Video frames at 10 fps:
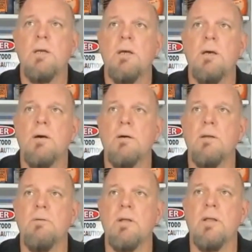I'll
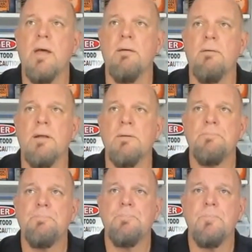get rid of that
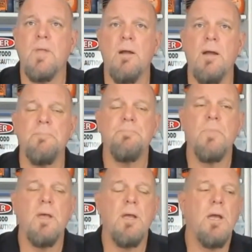one. All right.
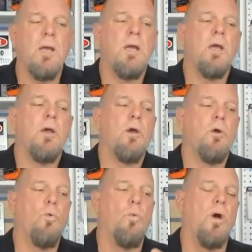
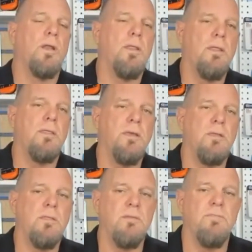One of
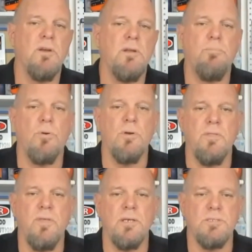the very
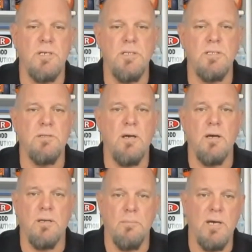important things I need to
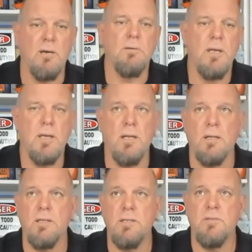talk about, and
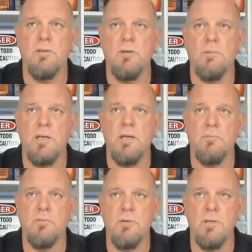I'll need to share my
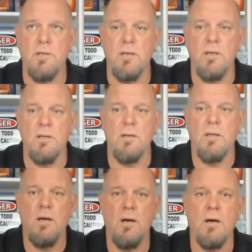damn screen again,
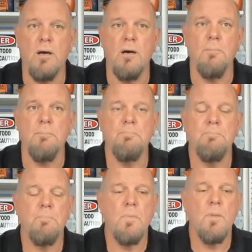firmware
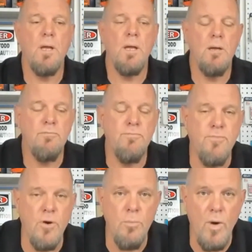
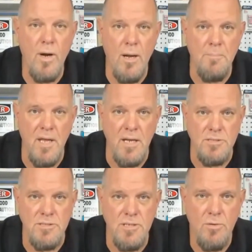
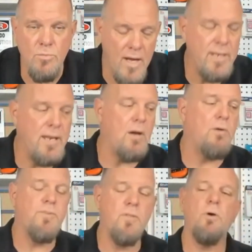updates. Right
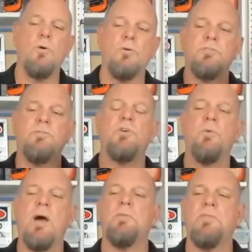now, for those of
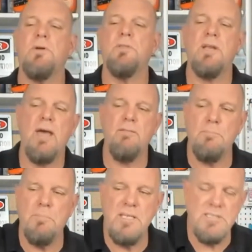you out there that have a
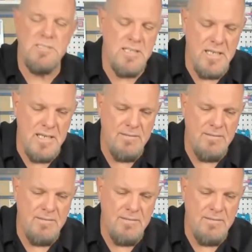PTE